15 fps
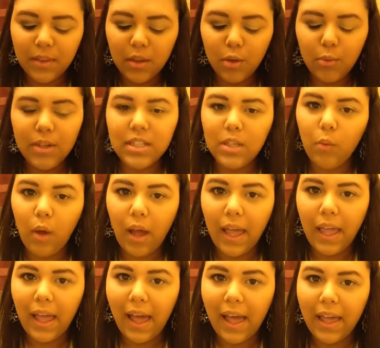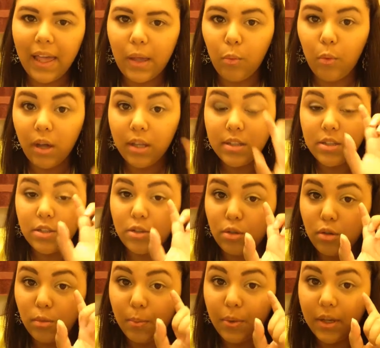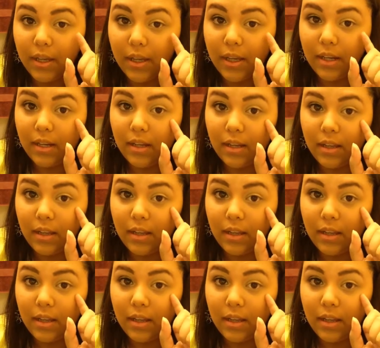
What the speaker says: The reason why I want to put